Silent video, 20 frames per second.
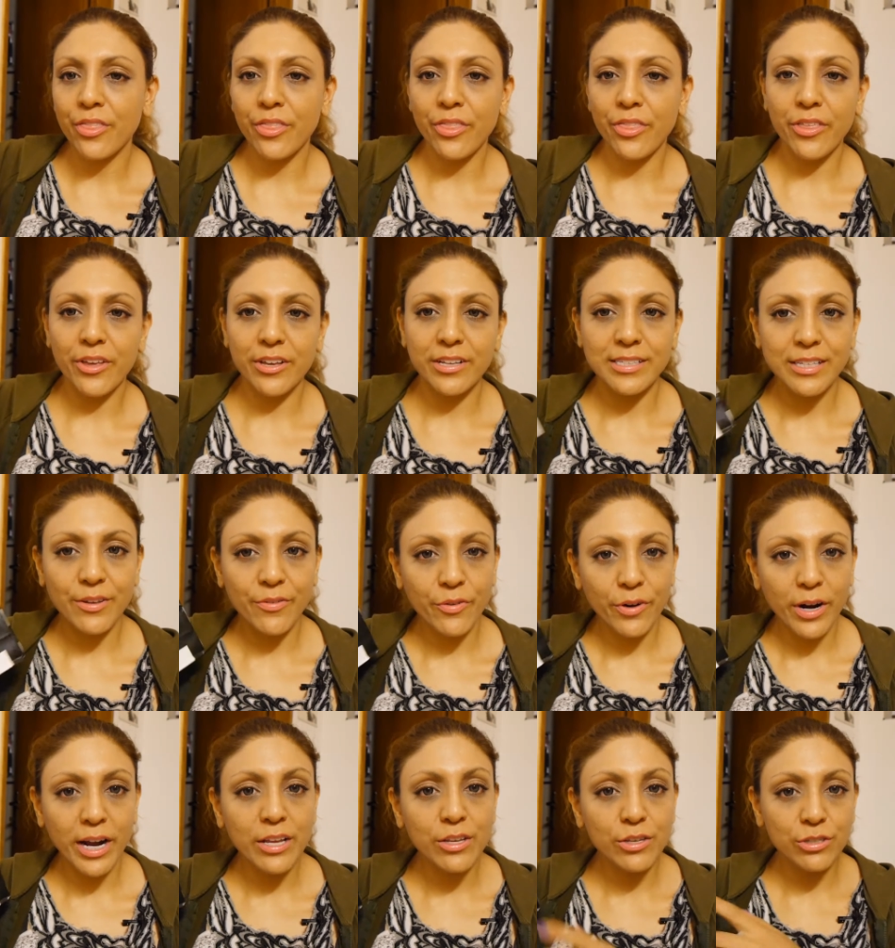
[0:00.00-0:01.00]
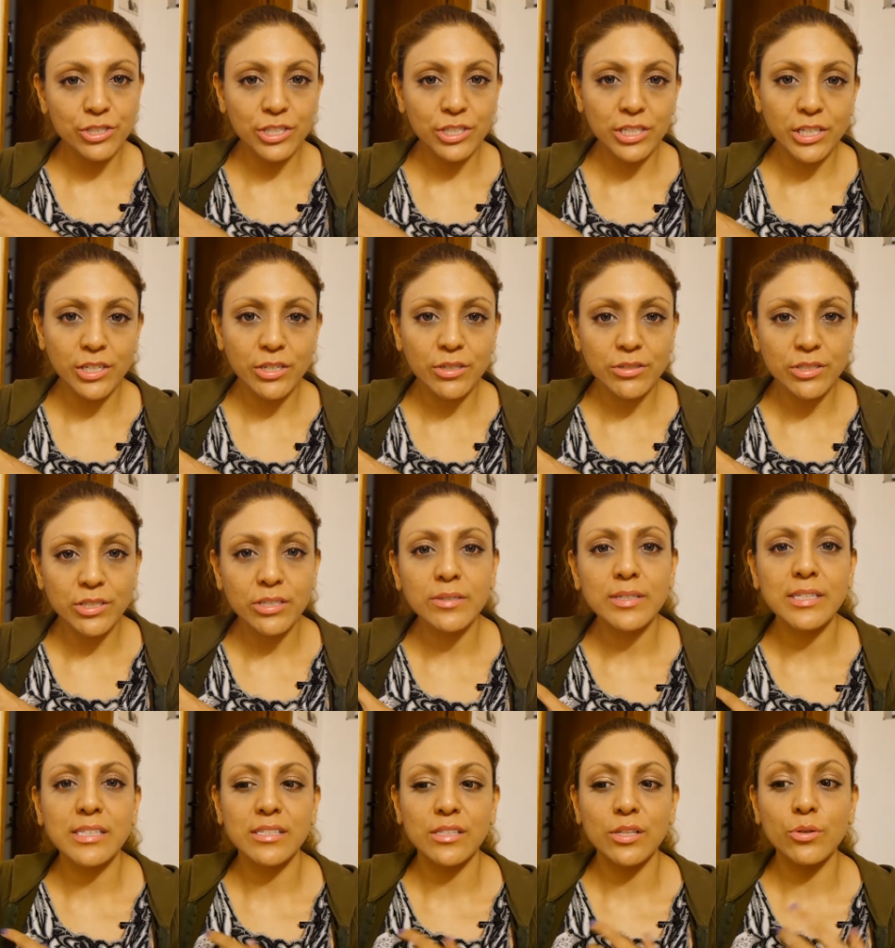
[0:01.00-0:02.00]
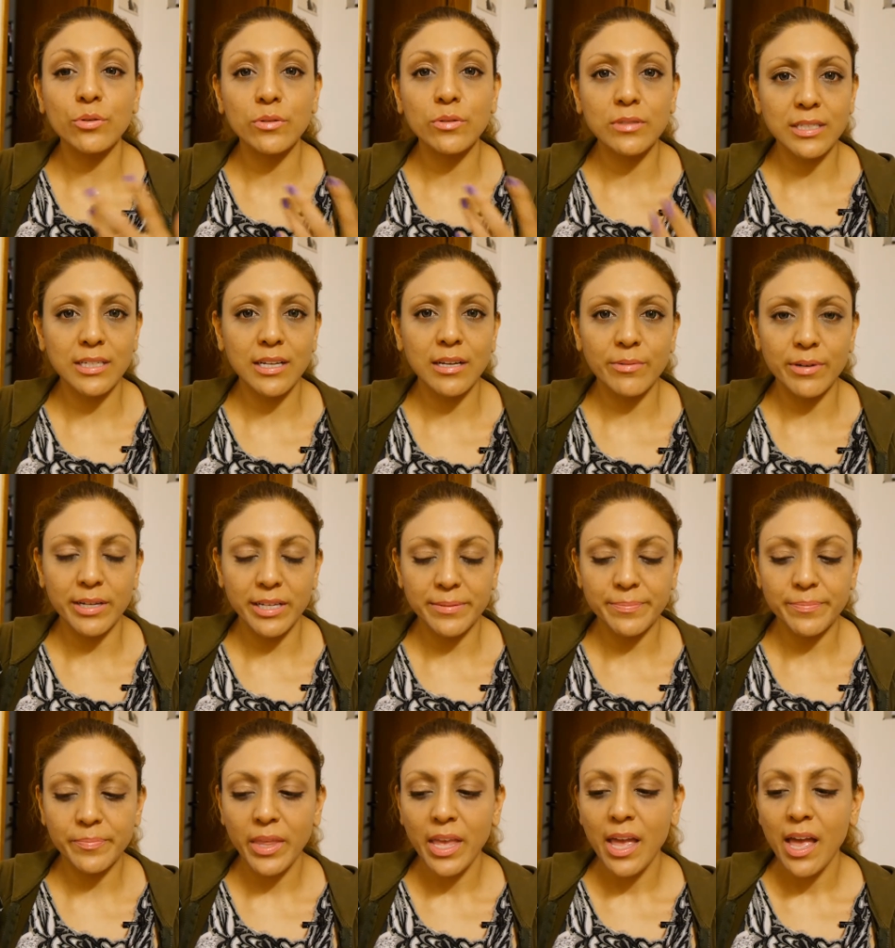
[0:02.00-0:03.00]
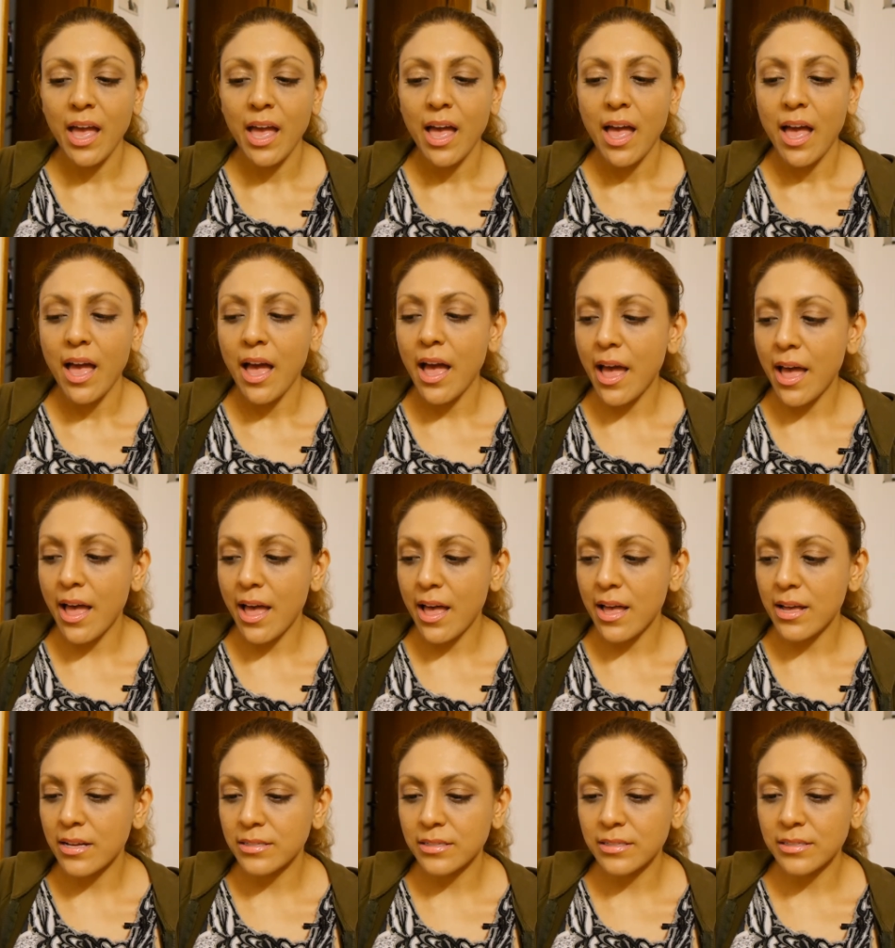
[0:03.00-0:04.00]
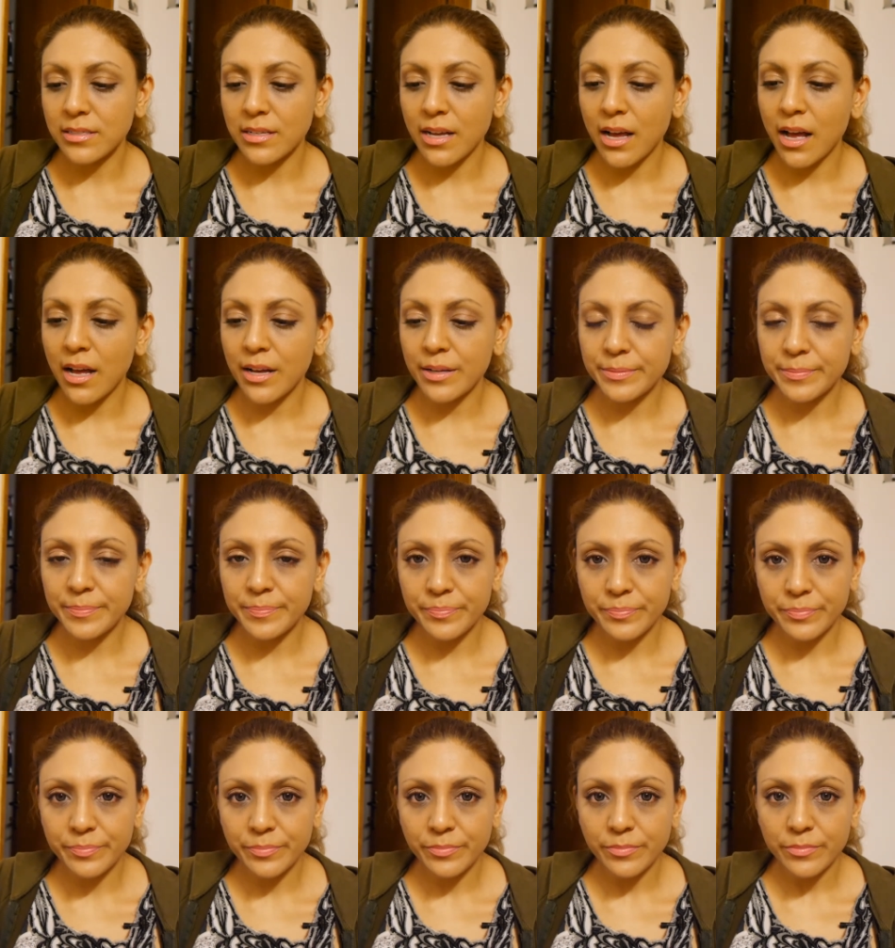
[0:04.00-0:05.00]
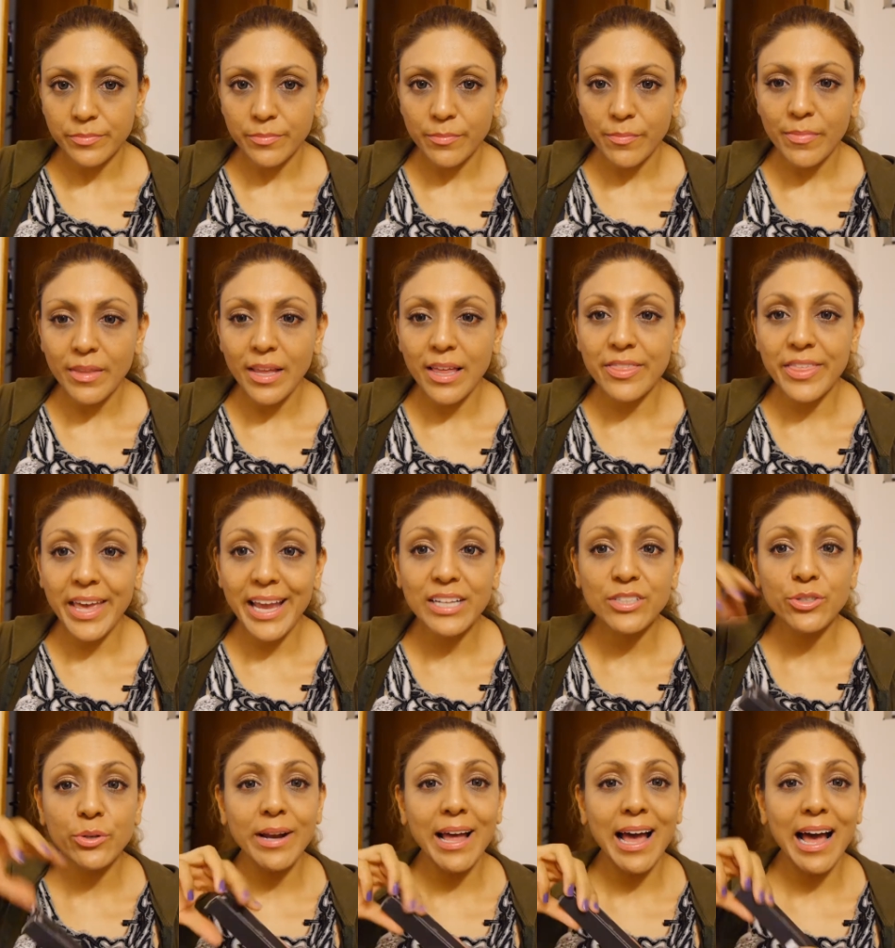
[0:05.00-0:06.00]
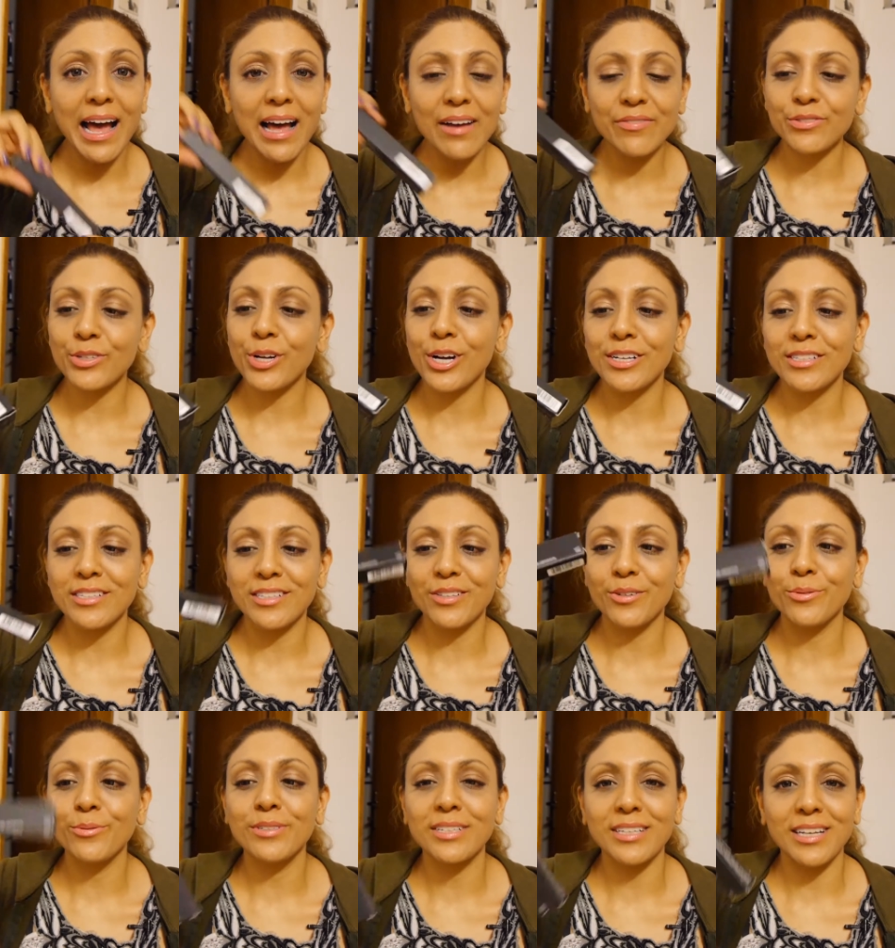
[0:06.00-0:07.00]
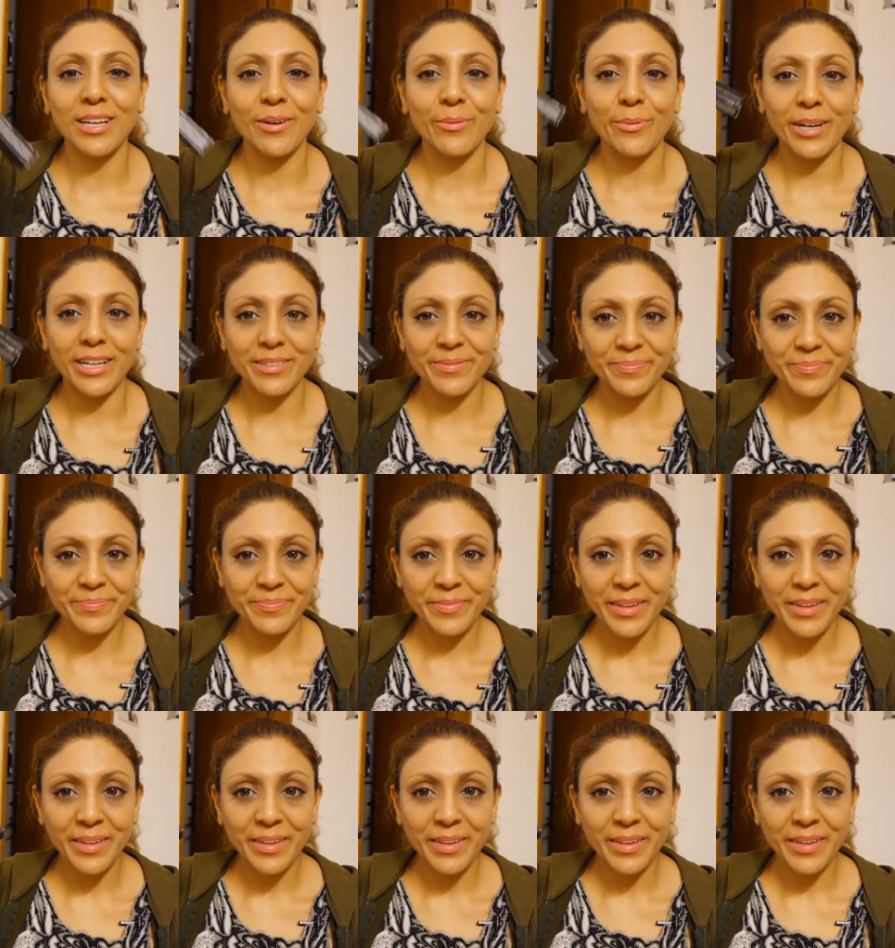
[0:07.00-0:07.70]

the Sephora I usually go to is the Udine one, and they don't have NARS in the Udine one.